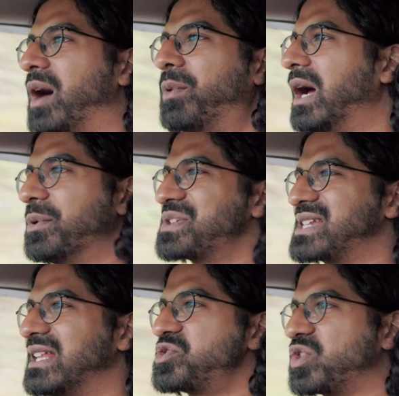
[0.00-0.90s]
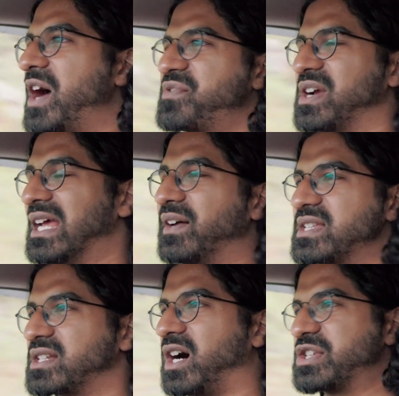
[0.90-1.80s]
But what I will say, the drivetrain layout of
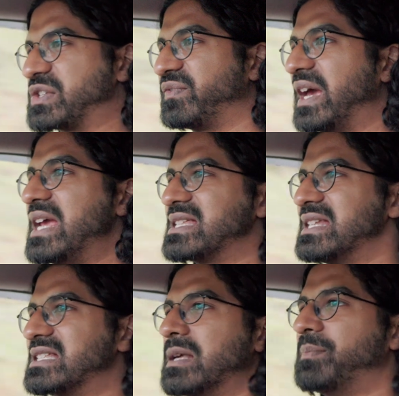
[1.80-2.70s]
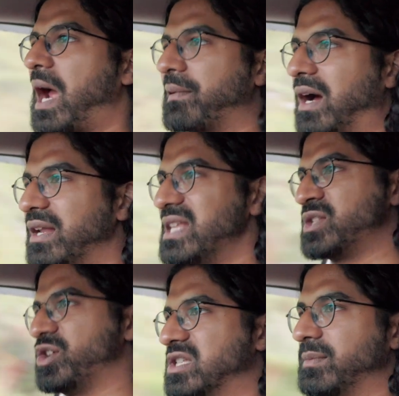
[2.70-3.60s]
this car just fades into the background. It's
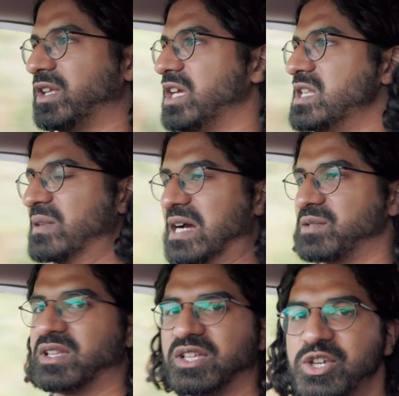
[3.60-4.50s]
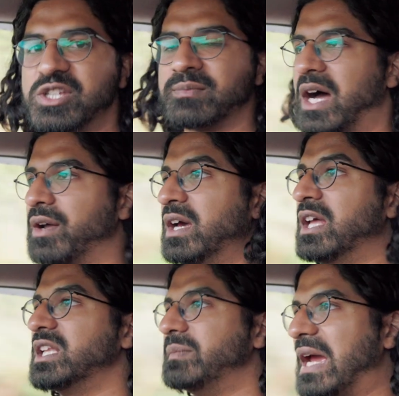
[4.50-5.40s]
not something you interact with a huge amount.
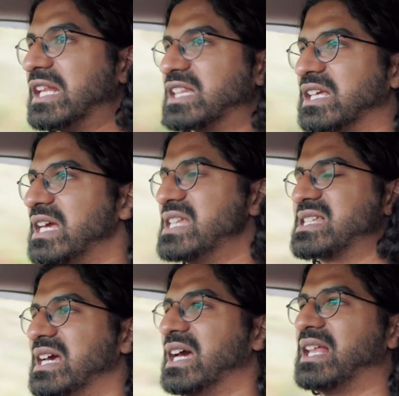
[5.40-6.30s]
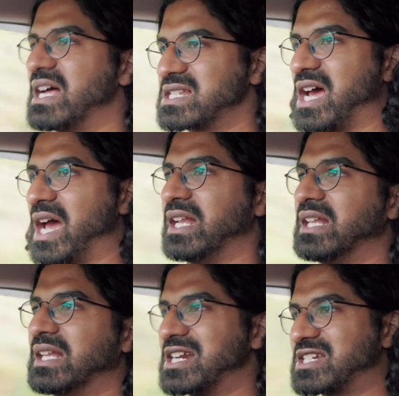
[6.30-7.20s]
The main thing is that
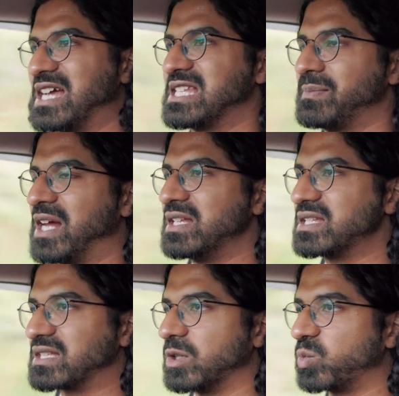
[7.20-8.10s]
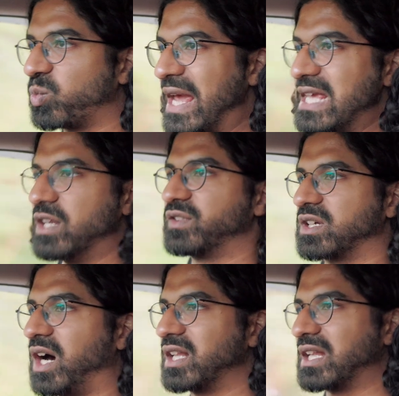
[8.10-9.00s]
turning, that chassis balance, the weight of the
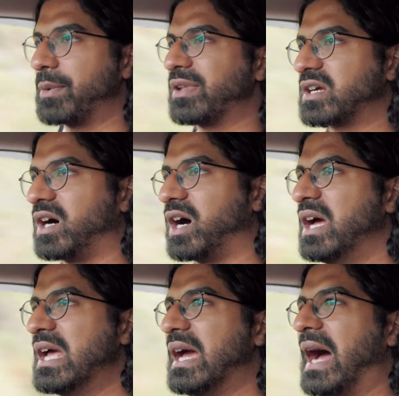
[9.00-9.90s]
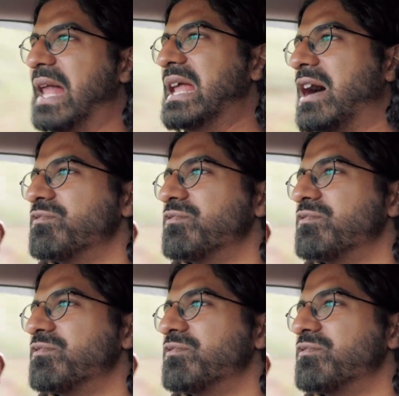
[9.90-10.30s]
car, the lightweight of the car, and that